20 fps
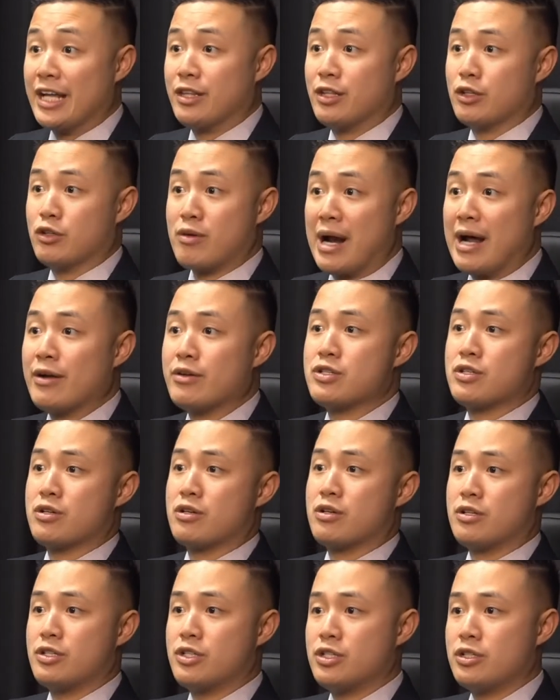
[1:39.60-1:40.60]
the crowd
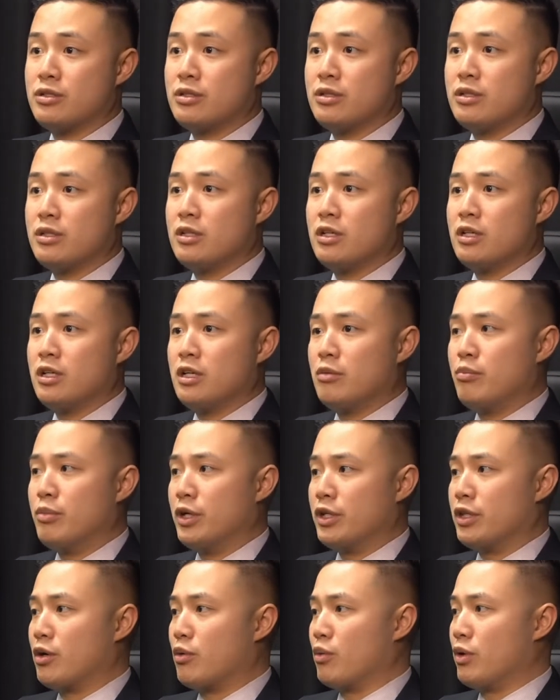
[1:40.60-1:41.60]
surge,
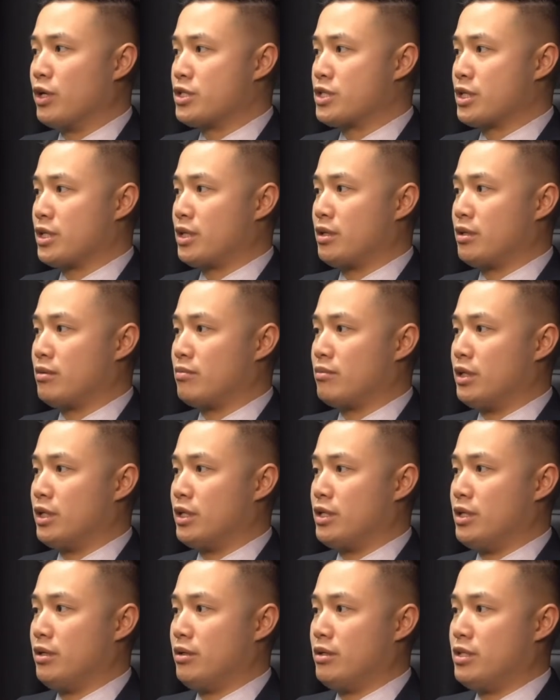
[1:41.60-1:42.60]
but there was
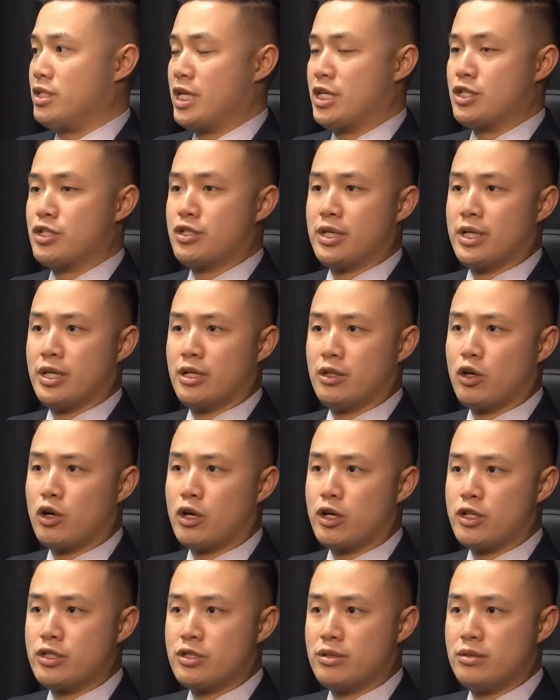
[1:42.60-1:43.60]
essentially a
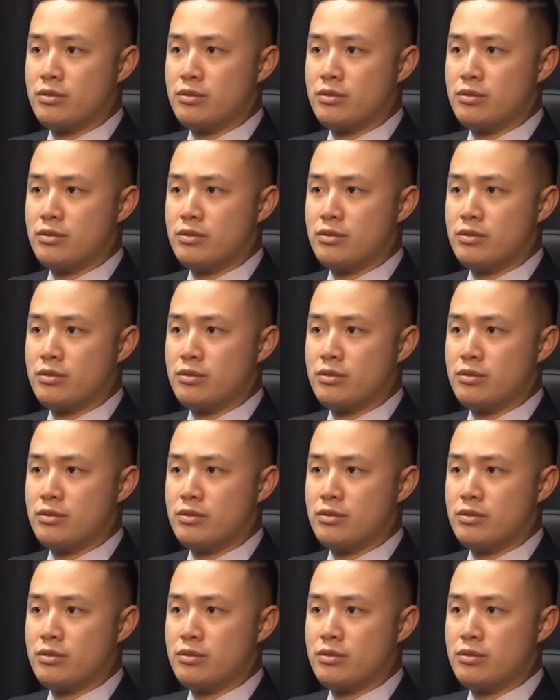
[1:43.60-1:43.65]
large